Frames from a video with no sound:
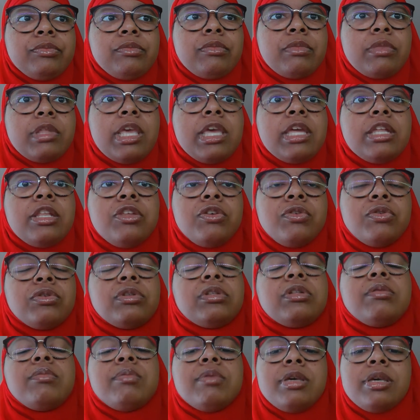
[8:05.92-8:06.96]
it used
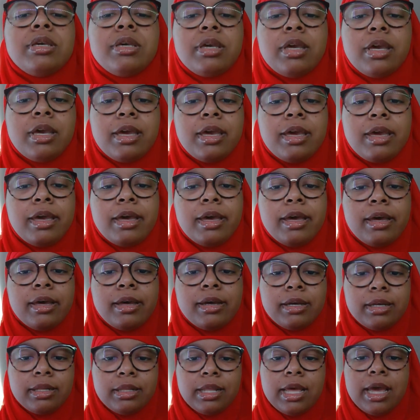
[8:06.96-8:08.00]
to be a
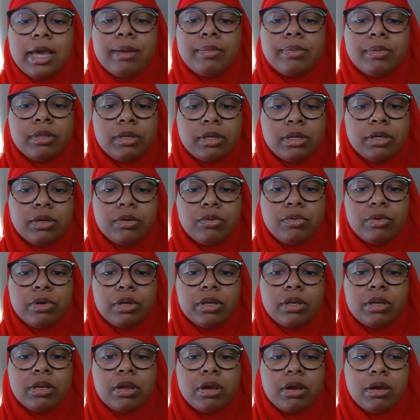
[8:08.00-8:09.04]
collab thing with
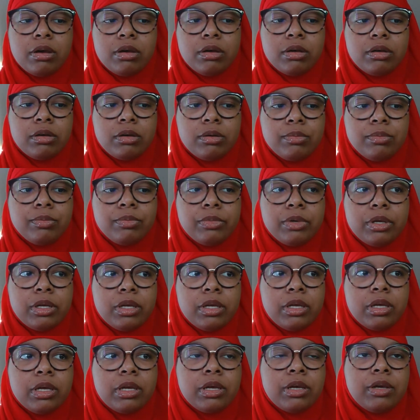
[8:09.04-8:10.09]

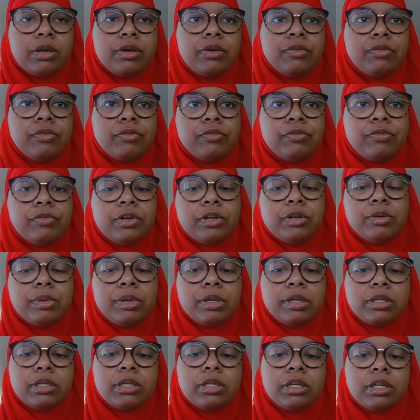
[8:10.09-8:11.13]

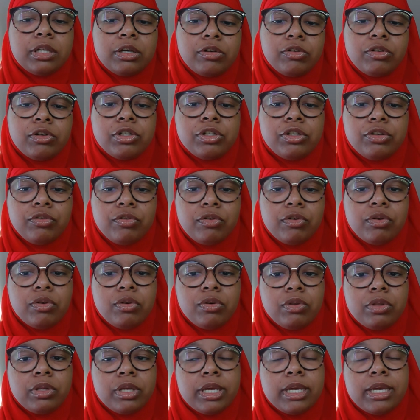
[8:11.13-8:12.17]
Funimation and Crunchyroll
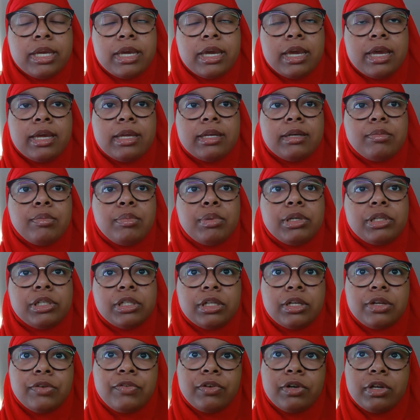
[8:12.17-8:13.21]
and a bunch of
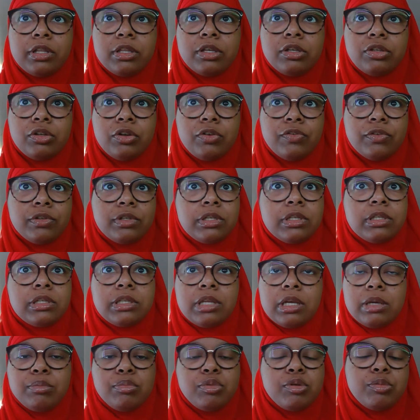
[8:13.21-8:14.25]
different other services
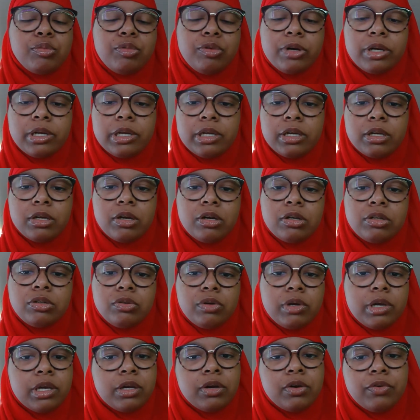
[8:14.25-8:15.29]
like Boomerang, Cartoon
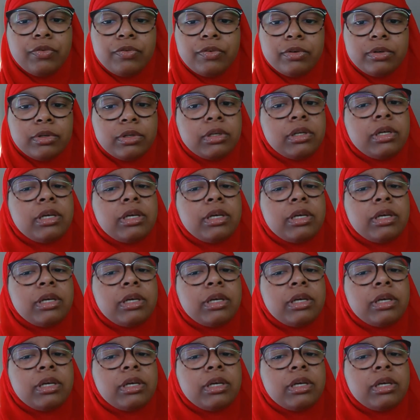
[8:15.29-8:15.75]
Hangover,